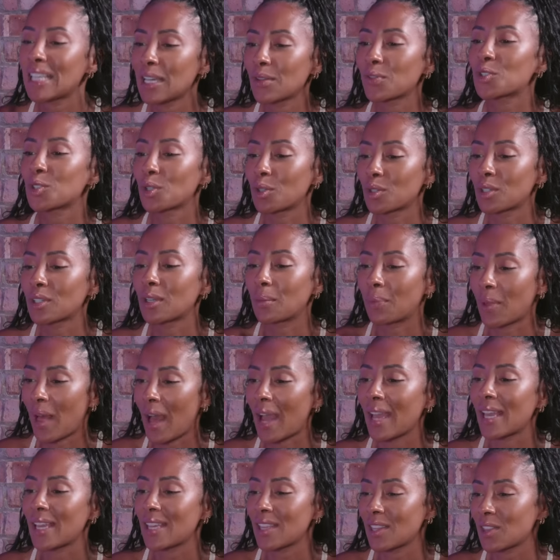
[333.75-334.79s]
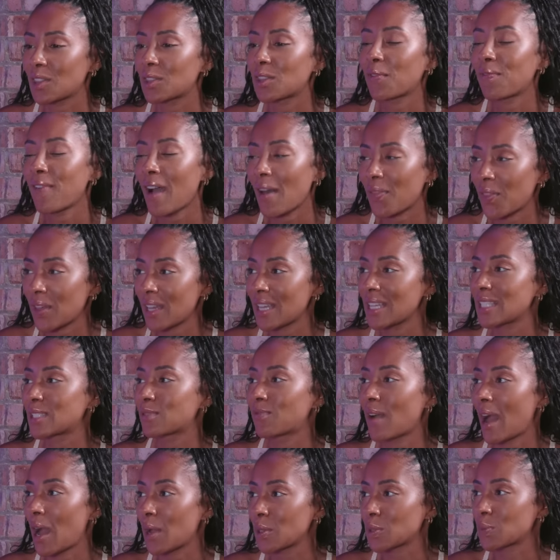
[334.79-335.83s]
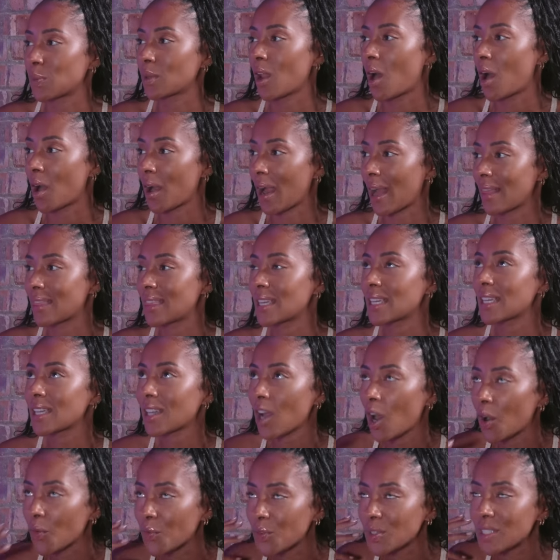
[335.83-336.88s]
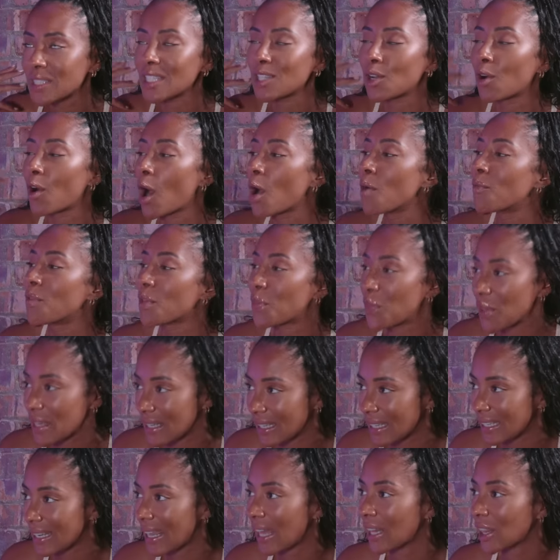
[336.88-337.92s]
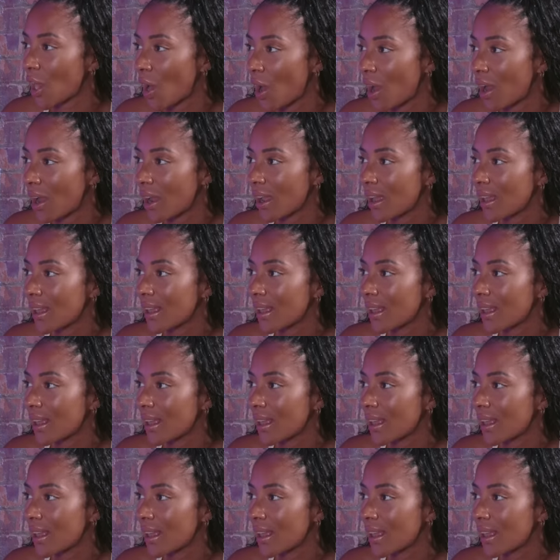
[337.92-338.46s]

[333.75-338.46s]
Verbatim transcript: give Jordan the blight. The fact that his vows were long, I think, obviously, you're overthinking it a lot.